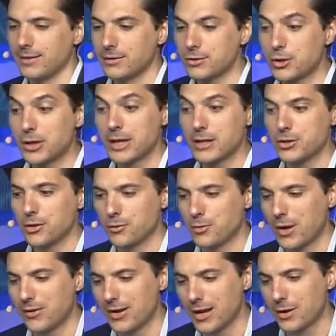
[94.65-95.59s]
traditional
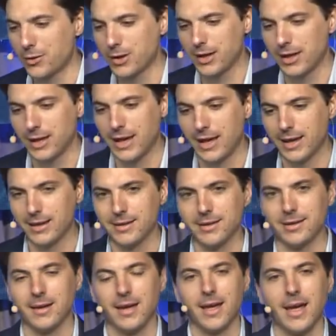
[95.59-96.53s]
private equity,
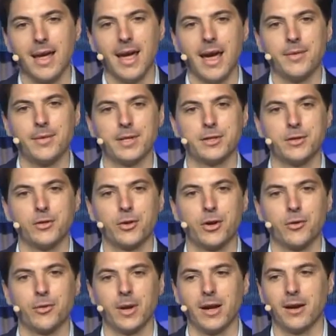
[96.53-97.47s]
and this new
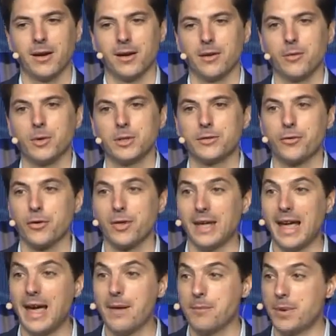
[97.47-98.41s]
career was for
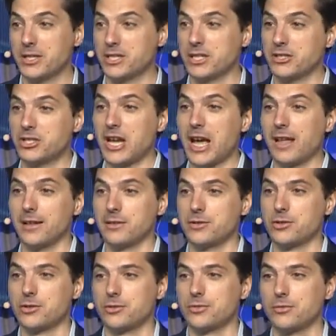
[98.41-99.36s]
the ambitious
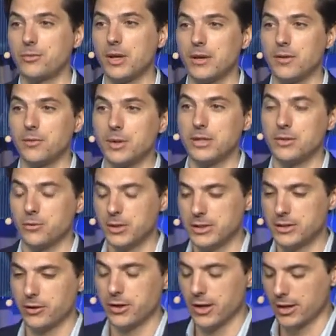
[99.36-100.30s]
challenge we
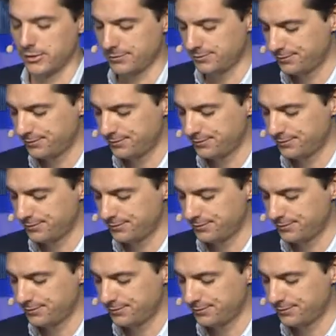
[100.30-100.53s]
took on.